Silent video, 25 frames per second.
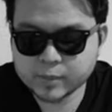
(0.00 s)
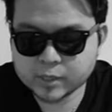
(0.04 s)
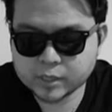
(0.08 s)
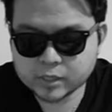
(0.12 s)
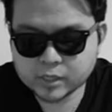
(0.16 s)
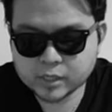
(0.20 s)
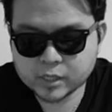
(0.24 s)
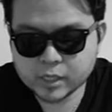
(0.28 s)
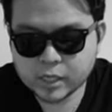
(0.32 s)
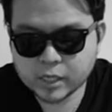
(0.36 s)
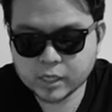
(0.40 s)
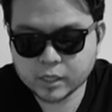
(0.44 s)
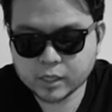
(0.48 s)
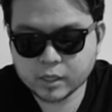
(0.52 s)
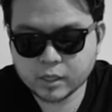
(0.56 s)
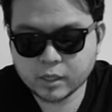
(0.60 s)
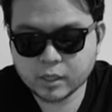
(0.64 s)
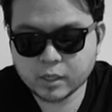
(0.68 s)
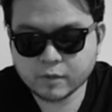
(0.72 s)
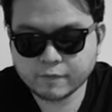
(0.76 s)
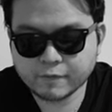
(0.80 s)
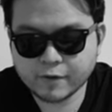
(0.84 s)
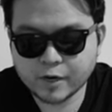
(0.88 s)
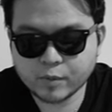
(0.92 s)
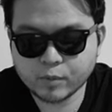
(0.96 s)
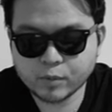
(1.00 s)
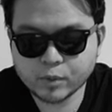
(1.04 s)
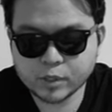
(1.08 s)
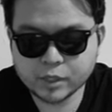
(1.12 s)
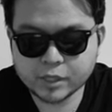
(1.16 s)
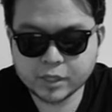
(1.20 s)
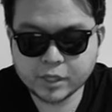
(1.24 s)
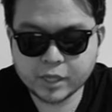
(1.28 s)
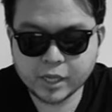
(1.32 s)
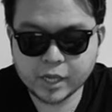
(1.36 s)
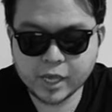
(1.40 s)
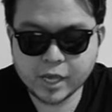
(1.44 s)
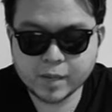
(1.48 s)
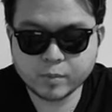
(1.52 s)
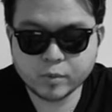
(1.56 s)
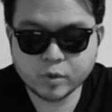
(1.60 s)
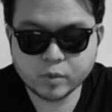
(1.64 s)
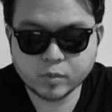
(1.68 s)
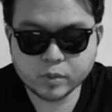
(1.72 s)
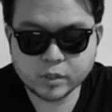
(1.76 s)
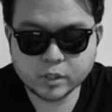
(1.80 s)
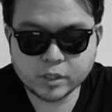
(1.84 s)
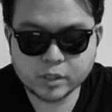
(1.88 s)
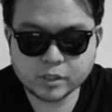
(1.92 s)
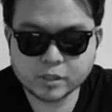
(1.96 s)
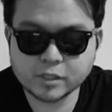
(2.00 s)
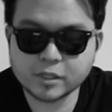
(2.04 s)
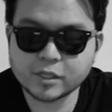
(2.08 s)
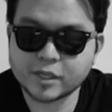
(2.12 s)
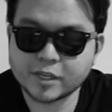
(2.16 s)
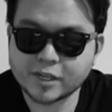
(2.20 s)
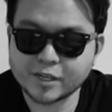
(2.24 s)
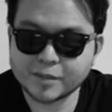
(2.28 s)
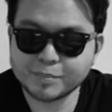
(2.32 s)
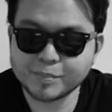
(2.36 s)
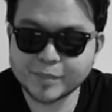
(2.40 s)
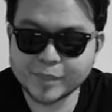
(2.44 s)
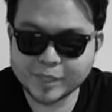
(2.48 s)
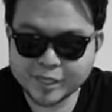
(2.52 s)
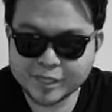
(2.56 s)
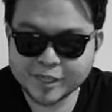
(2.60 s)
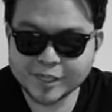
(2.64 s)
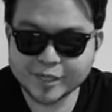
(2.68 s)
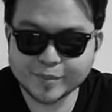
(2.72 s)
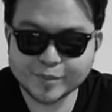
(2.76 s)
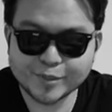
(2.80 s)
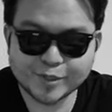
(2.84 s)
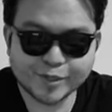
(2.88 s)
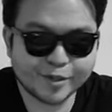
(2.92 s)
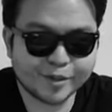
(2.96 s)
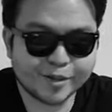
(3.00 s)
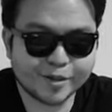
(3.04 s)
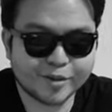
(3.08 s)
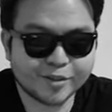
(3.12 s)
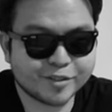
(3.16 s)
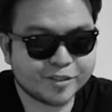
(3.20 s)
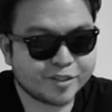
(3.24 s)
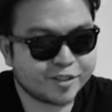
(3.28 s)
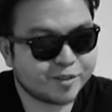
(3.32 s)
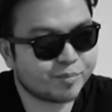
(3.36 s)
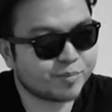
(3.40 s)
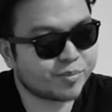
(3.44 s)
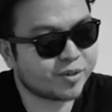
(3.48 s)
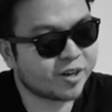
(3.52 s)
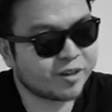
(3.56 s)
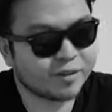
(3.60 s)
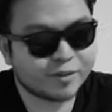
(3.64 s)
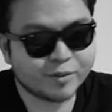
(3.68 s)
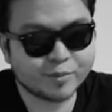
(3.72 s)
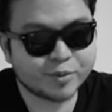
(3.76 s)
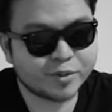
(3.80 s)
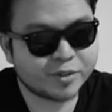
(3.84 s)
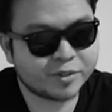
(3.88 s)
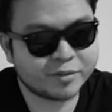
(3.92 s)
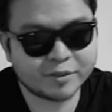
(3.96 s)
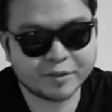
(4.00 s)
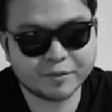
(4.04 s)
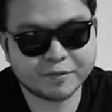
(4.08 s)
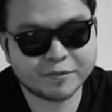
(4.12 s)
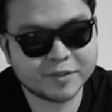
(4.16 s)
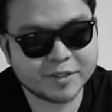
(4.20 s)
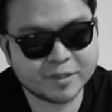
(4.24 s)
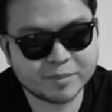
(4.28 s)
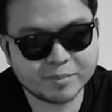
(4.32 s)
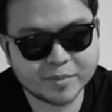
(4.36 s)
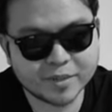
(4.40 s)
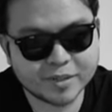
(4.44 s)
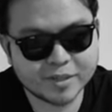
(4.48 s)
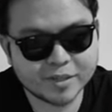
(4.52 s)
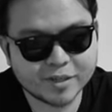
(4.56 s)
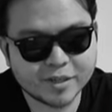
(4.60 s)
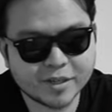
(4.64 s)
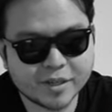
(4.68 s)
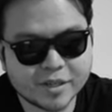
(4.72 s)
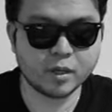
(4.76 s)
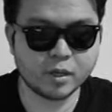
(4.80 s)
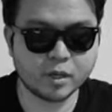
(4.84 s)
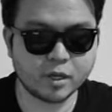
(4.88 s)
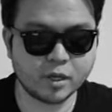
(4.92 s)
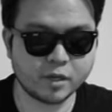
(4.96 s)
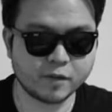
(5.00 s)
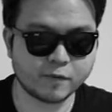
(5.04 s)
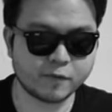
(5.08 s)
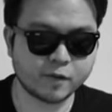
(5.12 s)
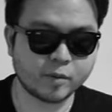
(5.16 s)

mistake if I were to gamble with this and get a medium to large. It probably wouldn't have fit me. If